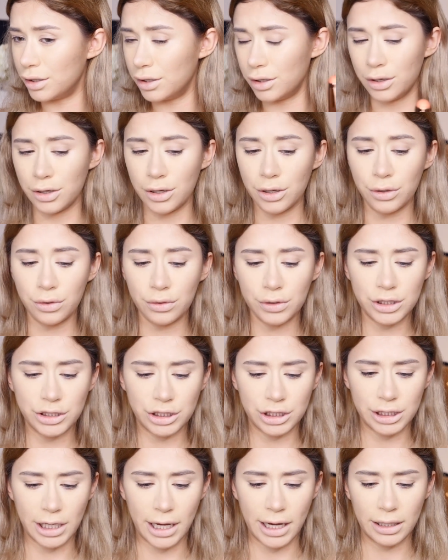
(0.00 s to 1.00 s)
nude
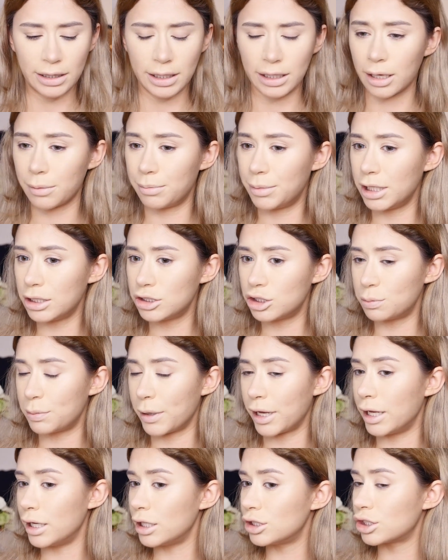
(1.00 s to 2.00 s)
shade, like a peach
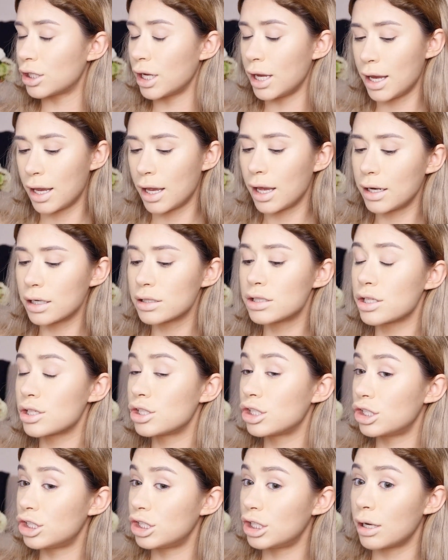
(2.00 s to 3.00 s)
beige, and it's a
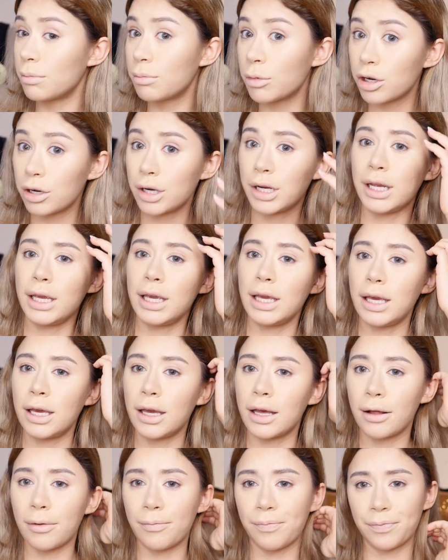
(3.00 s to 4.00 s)

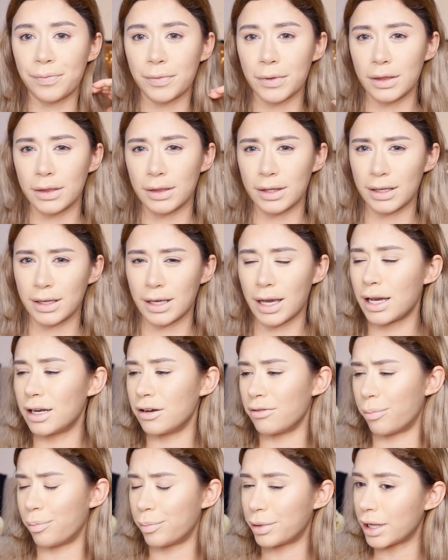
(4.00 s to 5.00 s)
shimmery kind
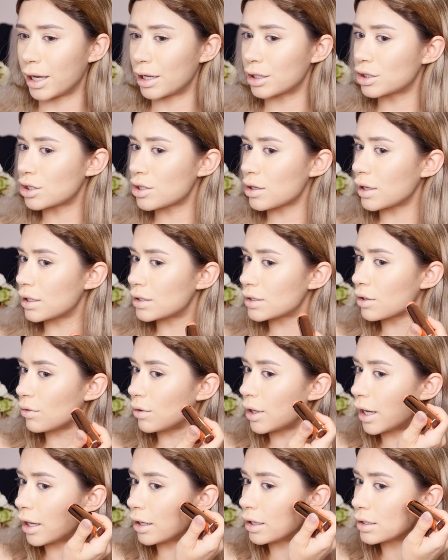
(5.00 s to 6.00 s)
of blush. So let's go
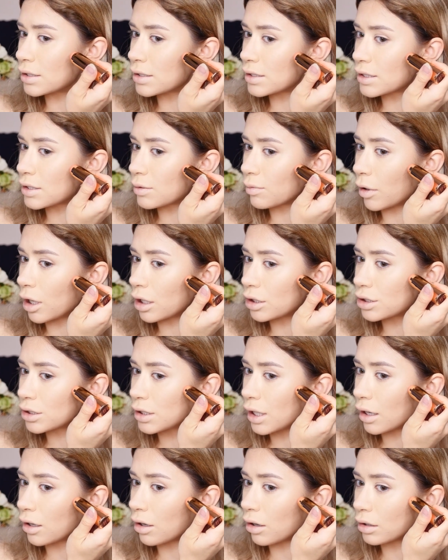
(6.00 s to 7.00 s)
ahead and swatch
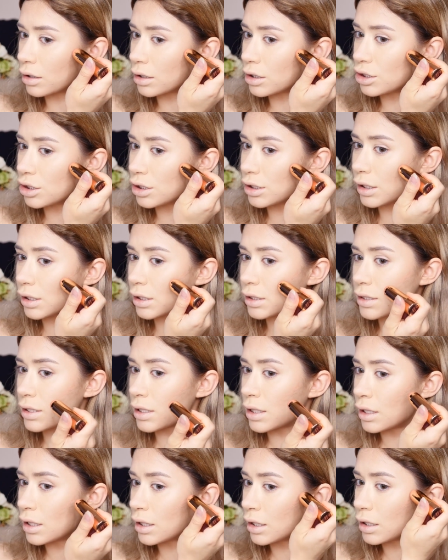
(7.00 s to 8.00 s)
that on the cheeks
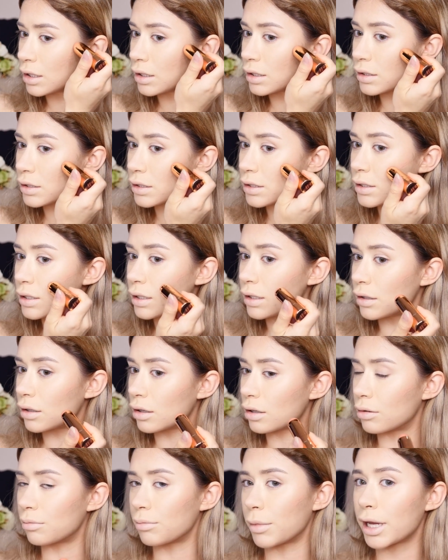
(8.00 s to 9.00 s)
and see.
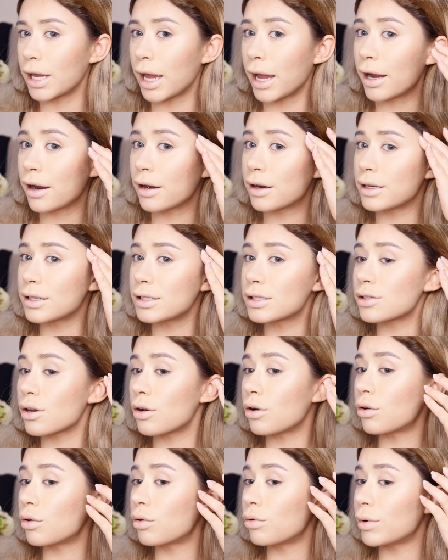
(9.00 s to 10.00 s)
Oh, my hair is
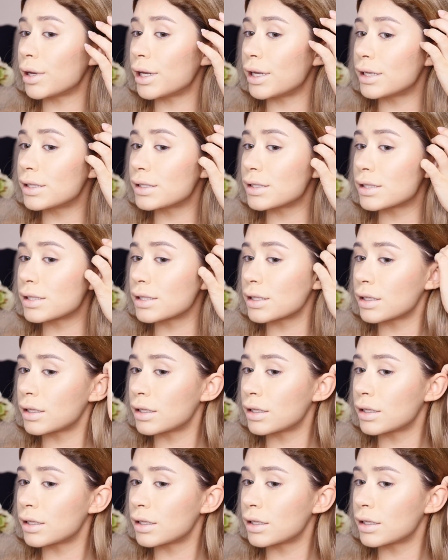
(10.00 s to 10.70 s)
always